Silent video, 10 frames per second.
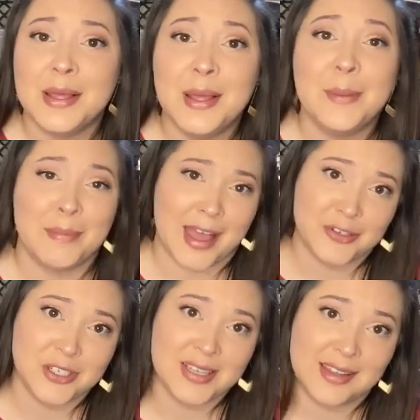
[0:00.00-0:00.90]

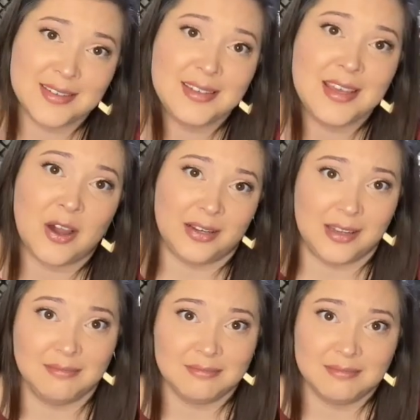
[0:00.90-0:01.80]
Magic has a T on
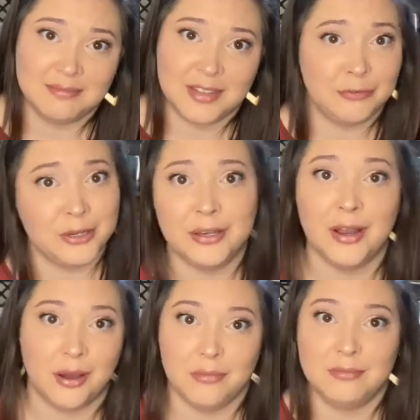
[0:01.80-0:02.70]
it, if you didn't know.